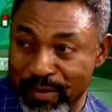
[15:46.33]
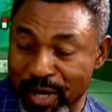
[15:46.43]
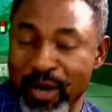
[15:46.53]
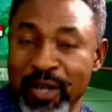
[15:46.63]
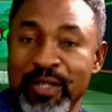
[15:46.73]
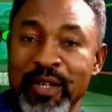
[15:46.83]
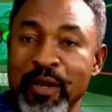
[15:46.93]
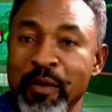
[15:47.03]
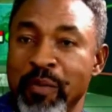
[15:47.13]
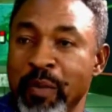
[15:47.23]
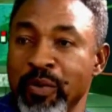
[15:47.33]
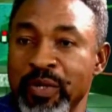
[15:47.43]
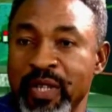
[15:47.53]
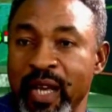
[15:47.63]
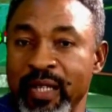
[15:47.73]
because people
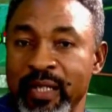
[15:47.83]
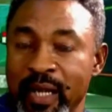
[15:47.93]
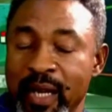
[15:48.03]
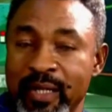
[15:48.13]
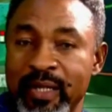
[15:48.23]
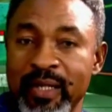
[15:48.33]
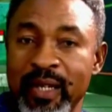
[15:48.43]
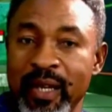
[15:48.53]
said, yes,